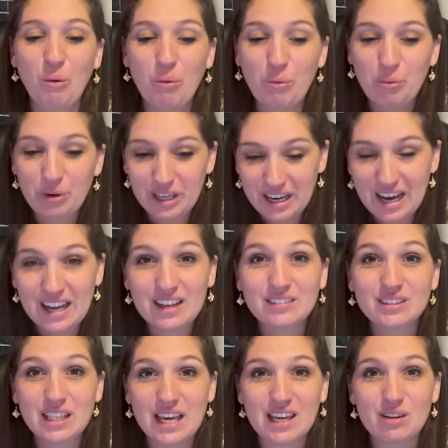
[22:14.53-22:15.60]
we
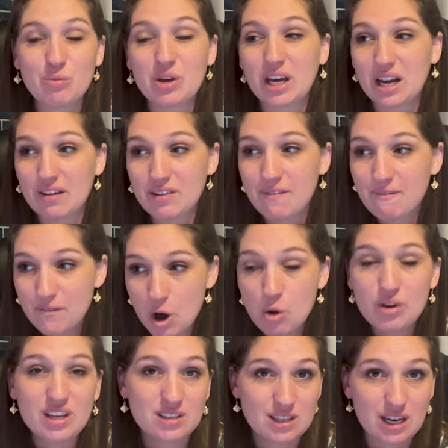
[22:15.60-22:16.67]
gotta like we gotta have a
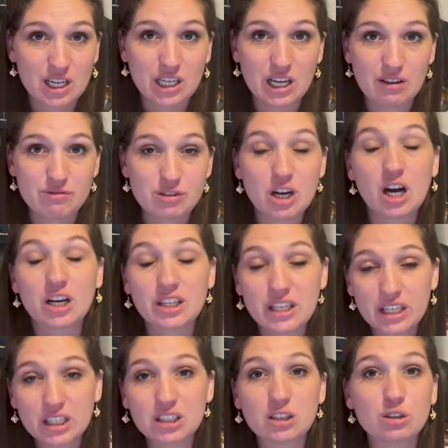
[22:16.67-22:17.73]
focus area for our
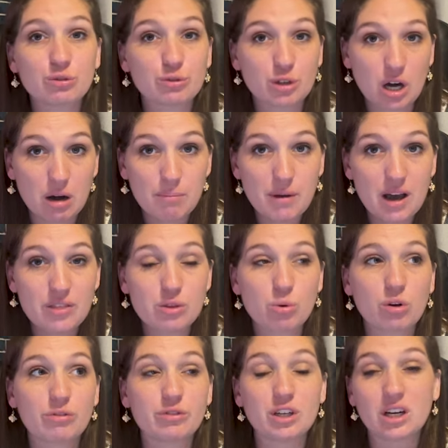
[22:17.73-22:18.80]
year or for our month
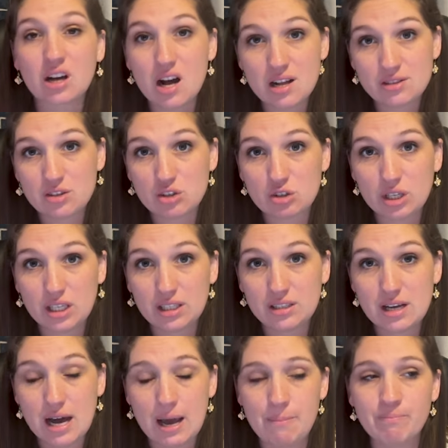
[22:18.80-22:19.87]
or for a concentrated
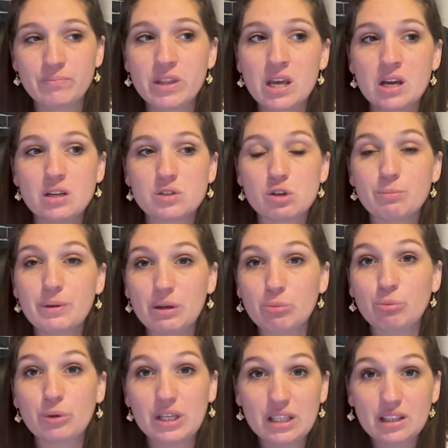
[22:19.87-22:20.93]
time. So be
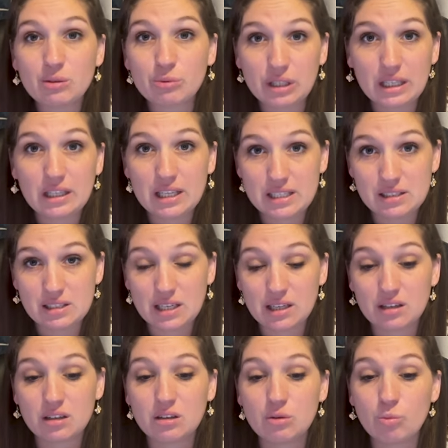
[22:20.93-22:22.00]
really
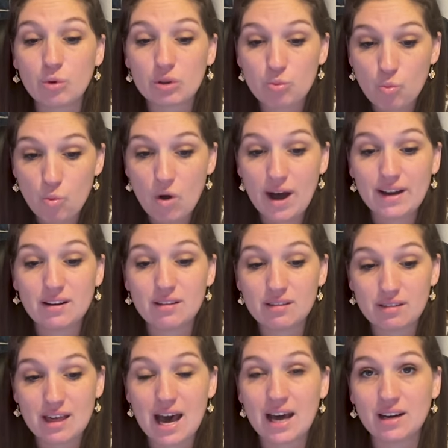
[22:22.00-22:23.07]
realistic with what
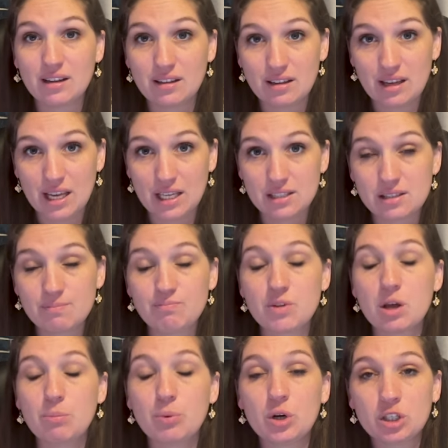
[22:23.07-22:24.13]
that is.
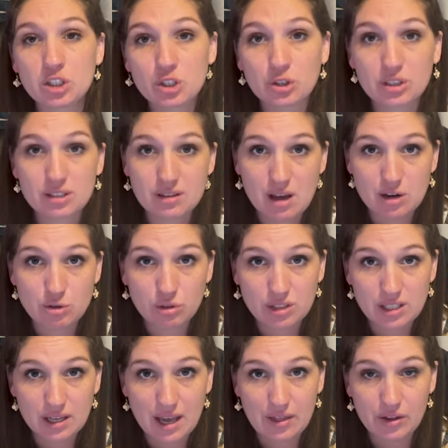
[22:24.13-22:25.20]
Put your schedule
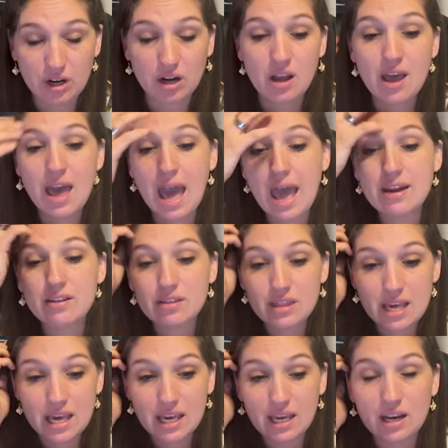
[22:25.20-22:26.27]
together and
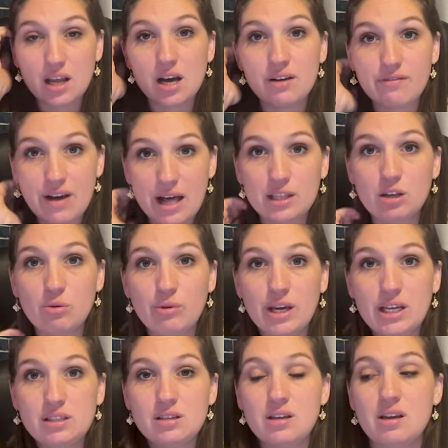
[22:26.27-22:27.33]
then
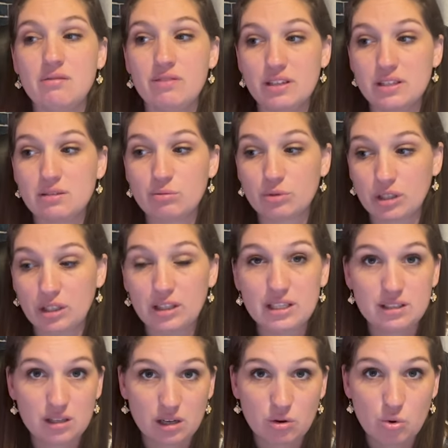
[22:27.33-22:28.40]
evaluate if it's
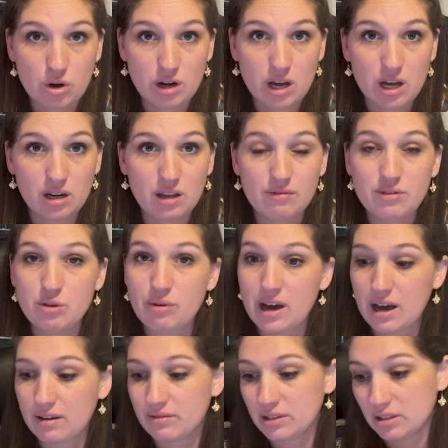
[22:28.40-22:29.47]
realistic or not. If you
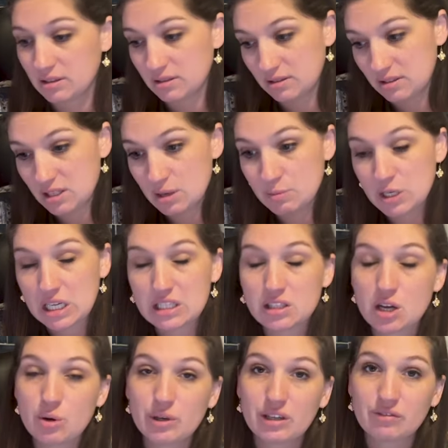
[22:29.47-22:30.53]
have subjects
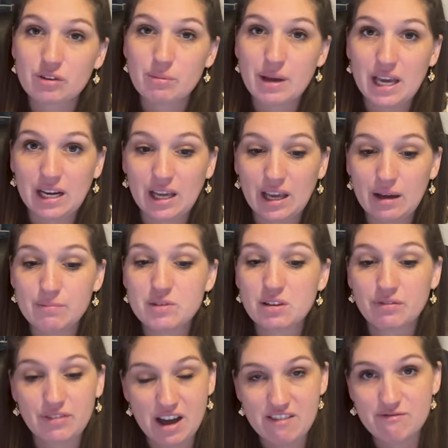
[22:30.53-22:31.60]
going from 8 a.m. to
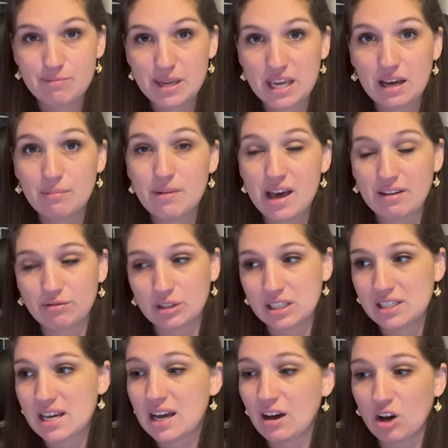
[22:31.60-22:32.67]
5 p.m. every
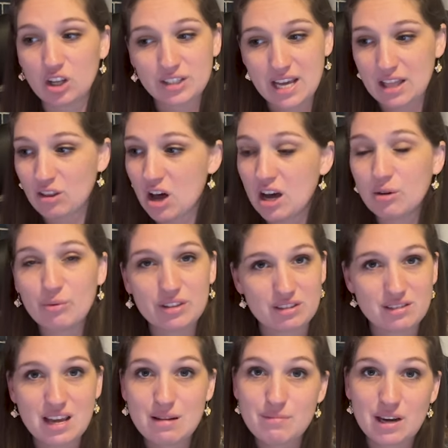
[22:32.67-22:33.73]
day, all day long with a
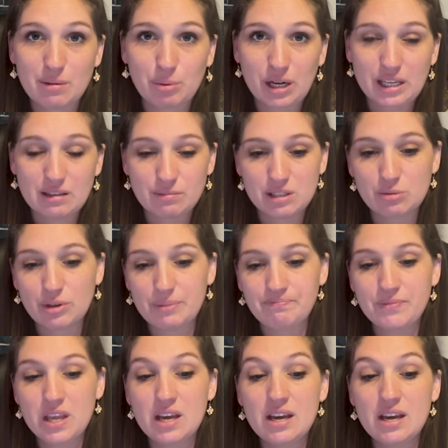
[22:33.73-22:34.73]
10 minute break in between,